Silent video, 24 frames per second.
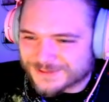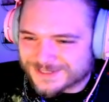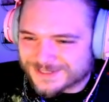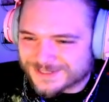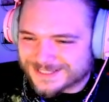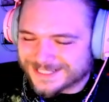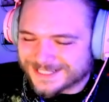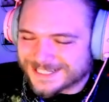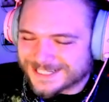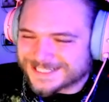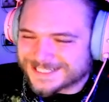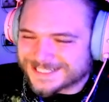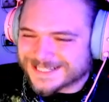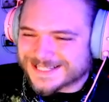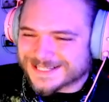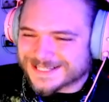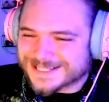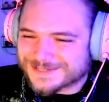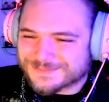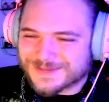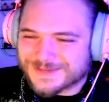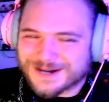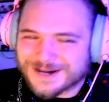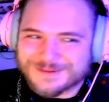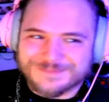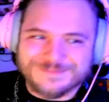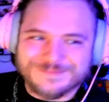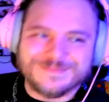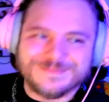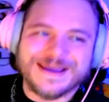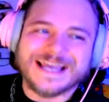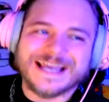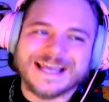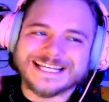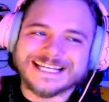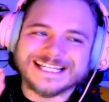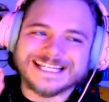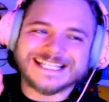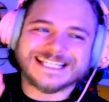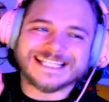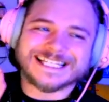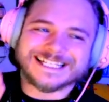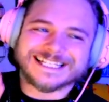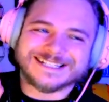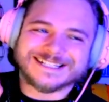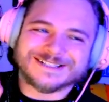lead to some amazing